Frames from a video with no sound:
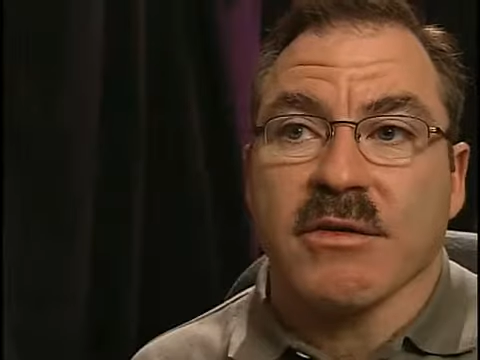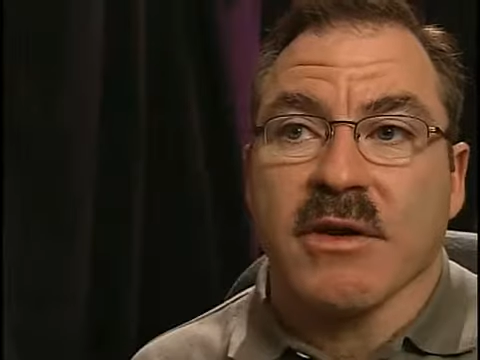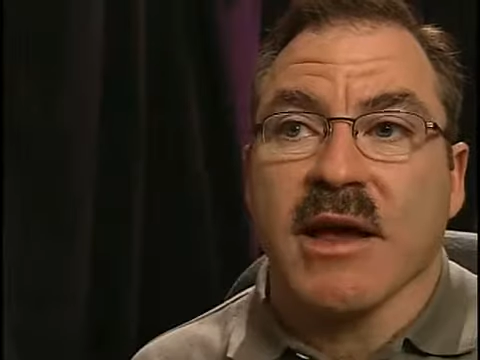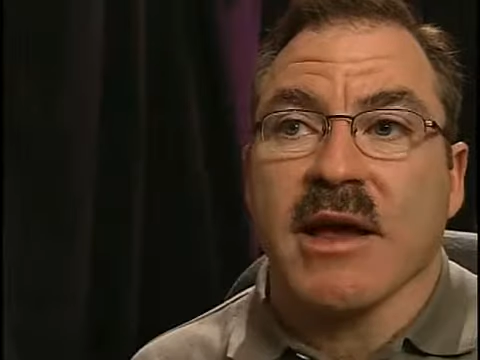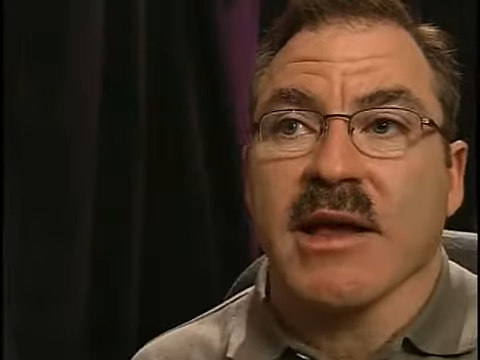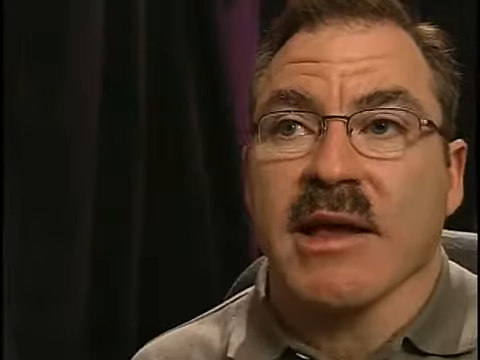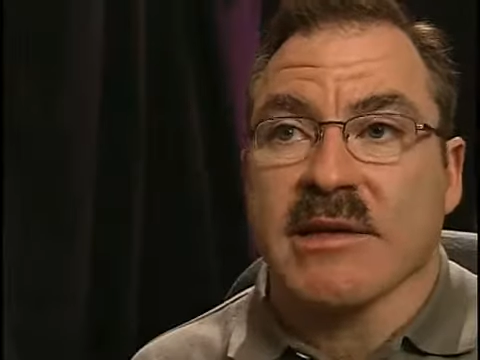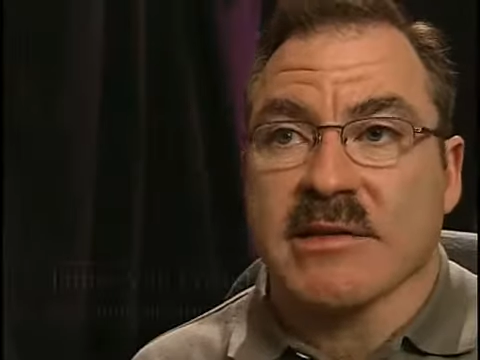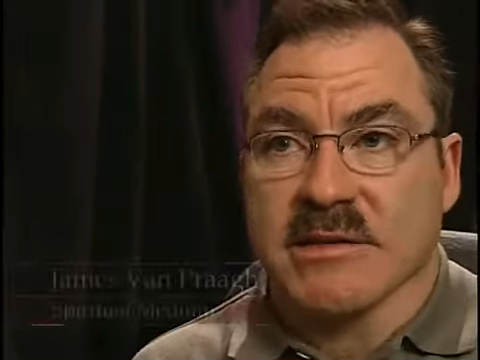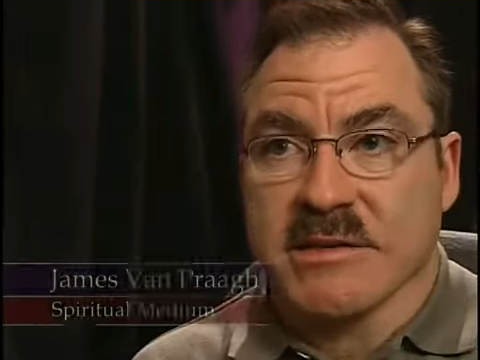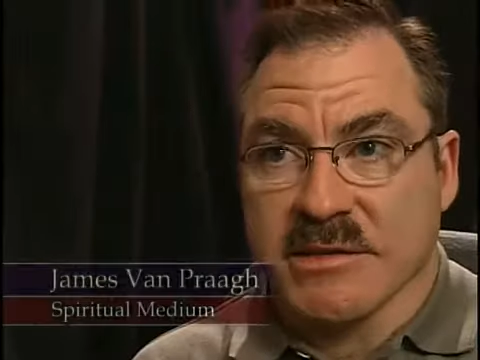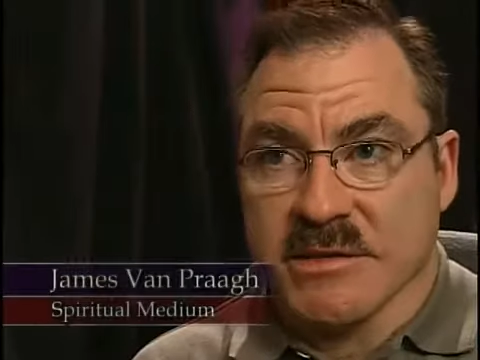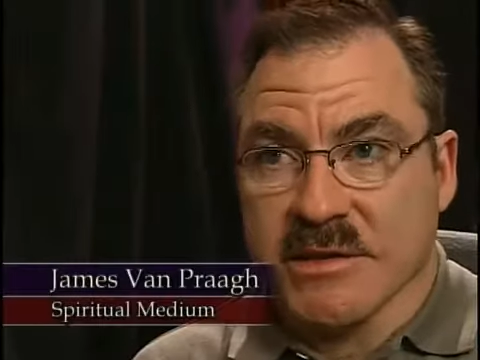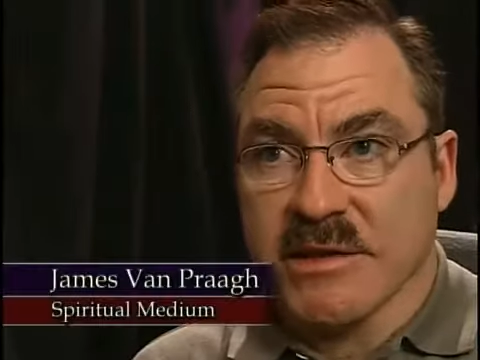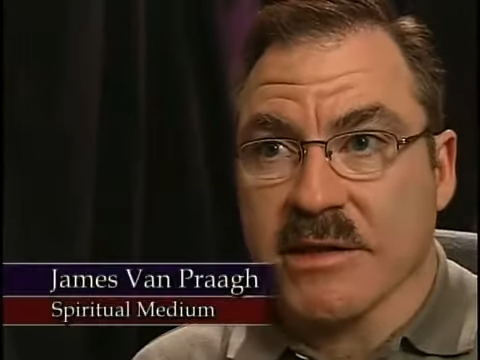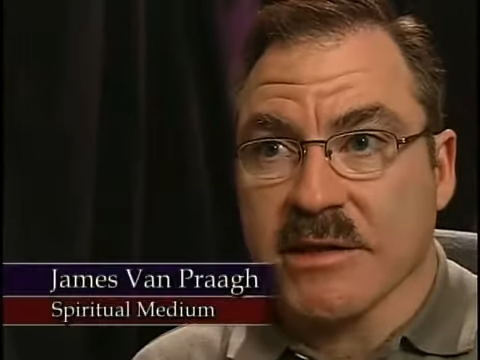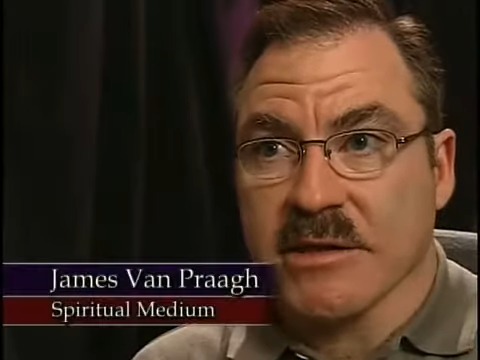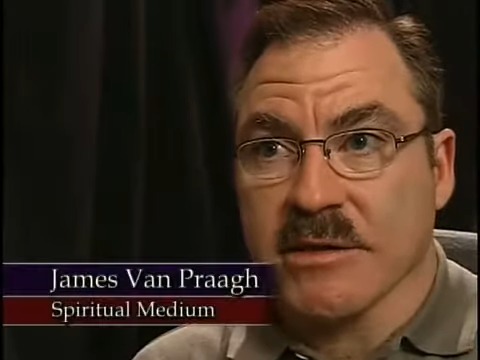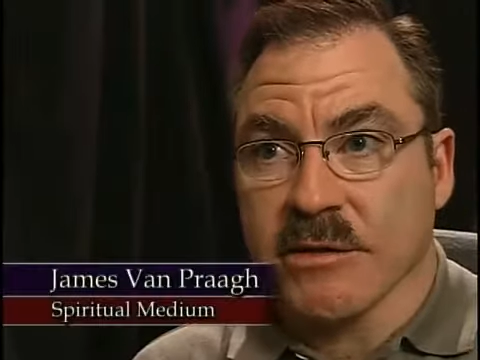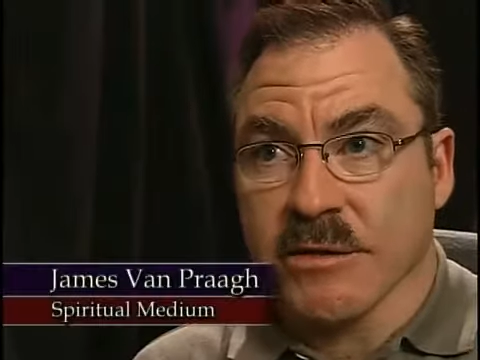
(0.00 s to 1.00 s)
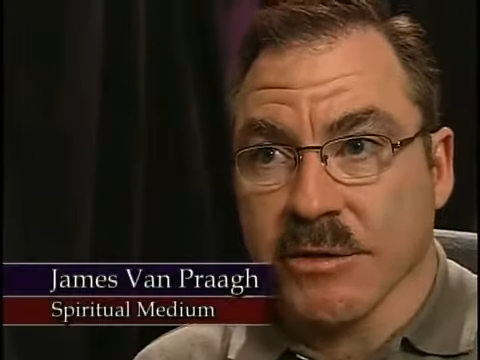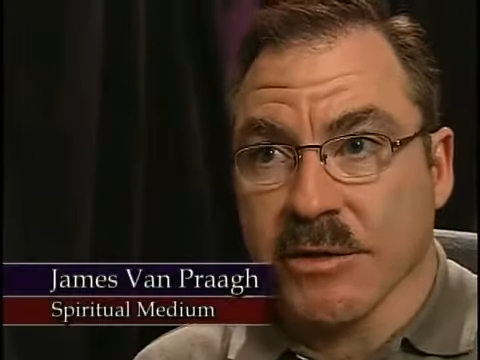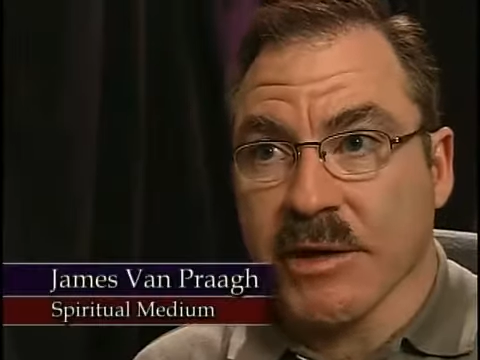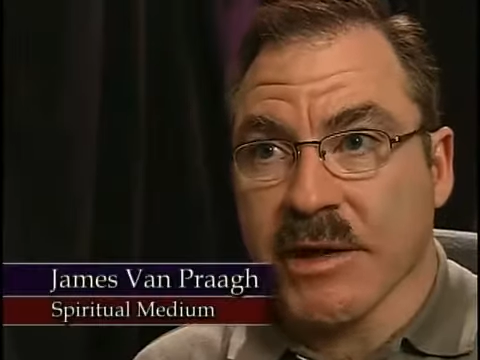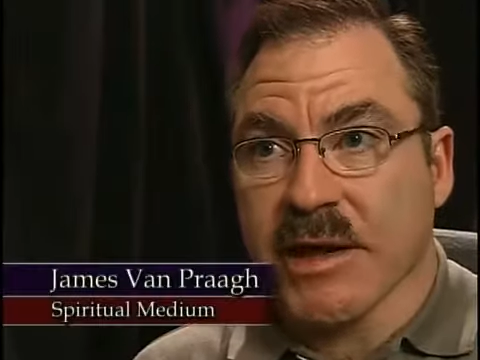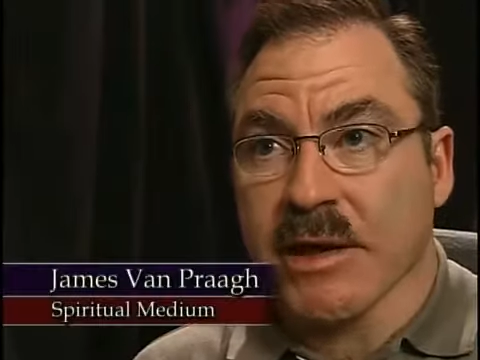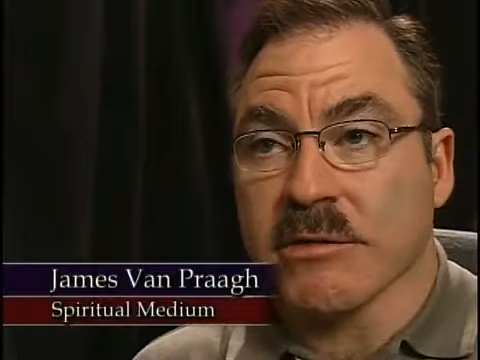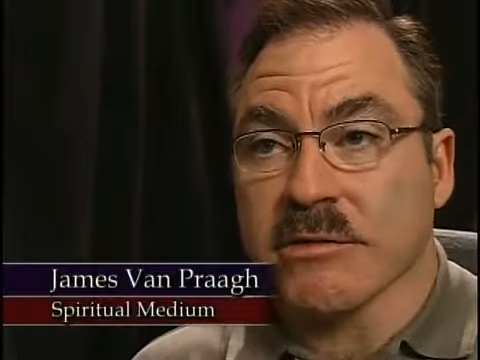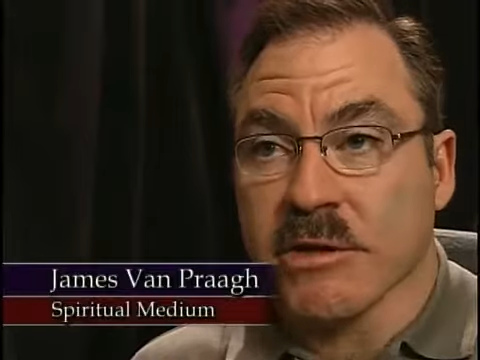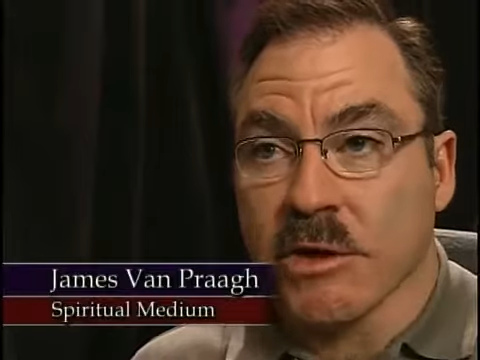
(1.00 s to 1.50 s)
I had to sit learning
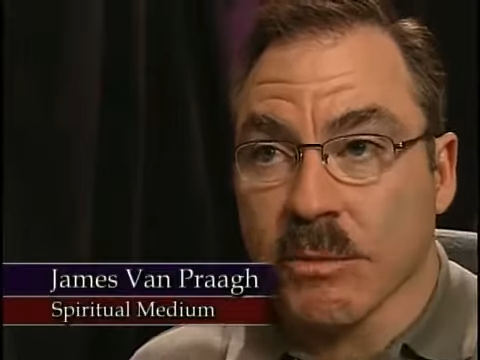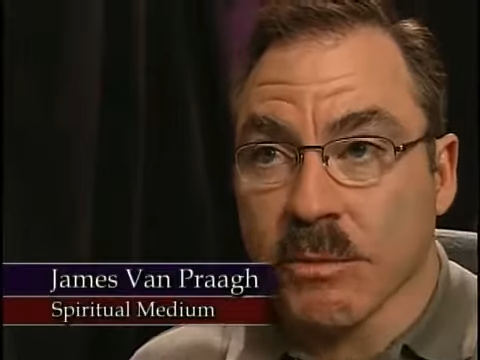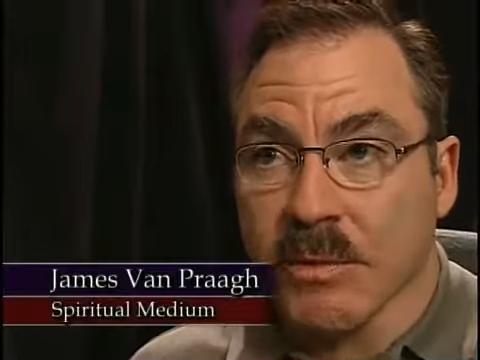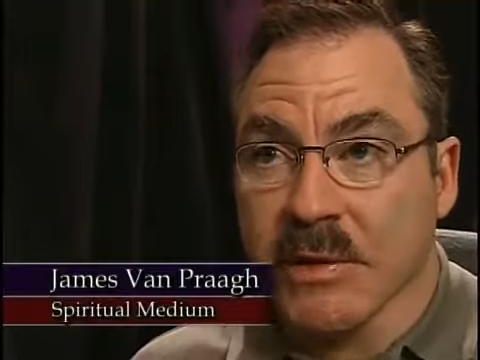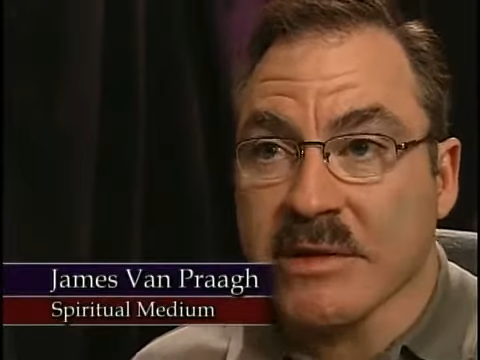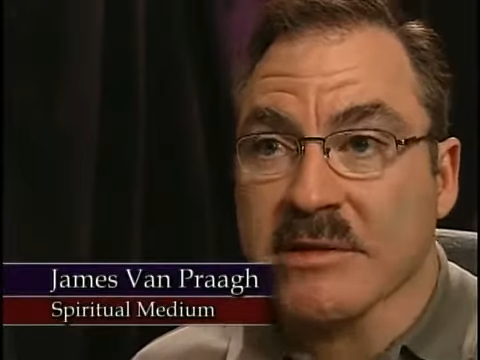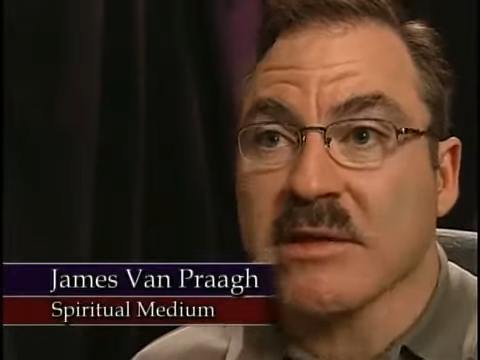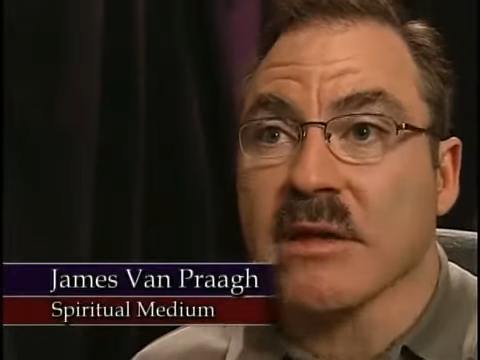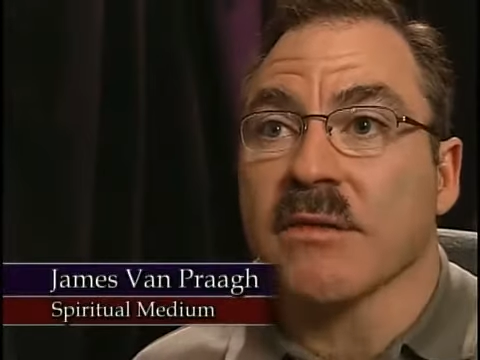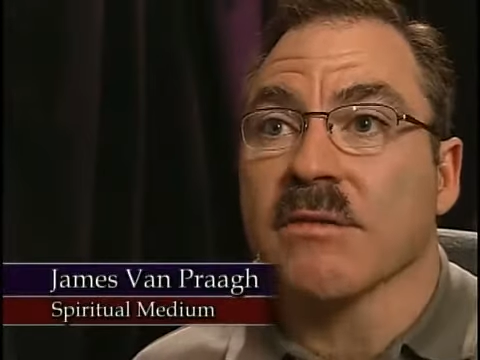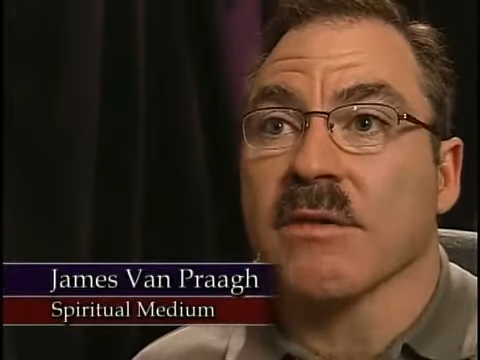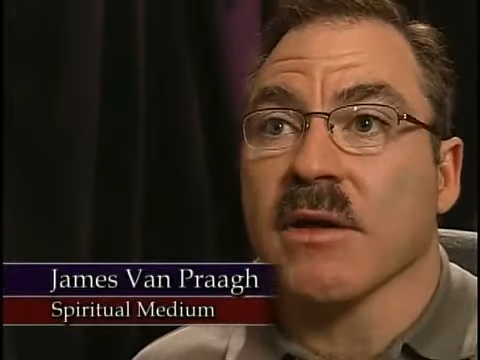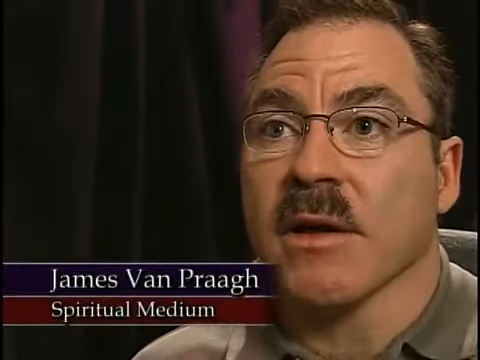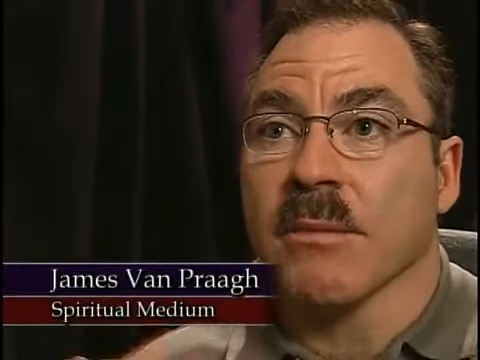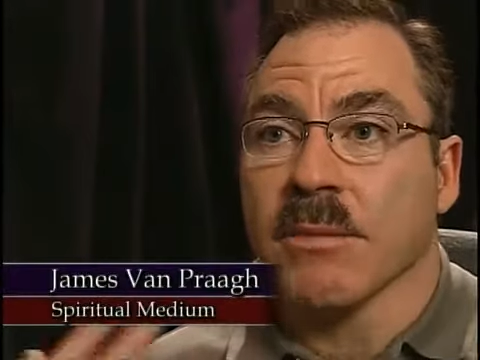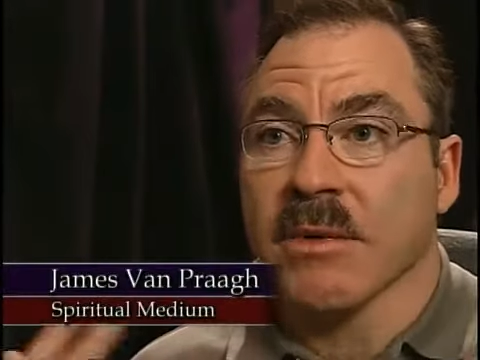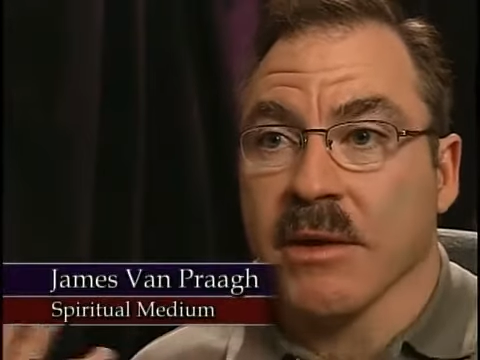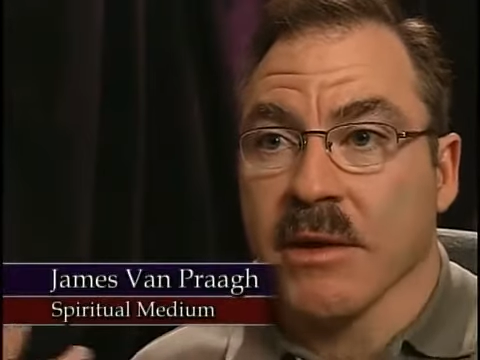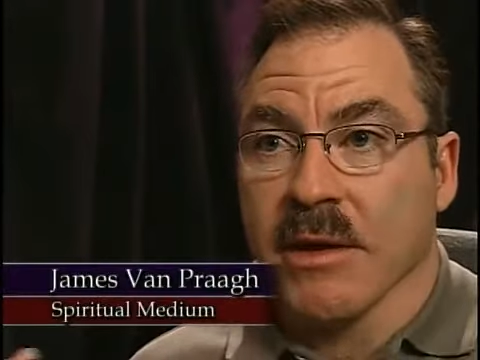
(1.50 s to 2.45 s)
how to open myself up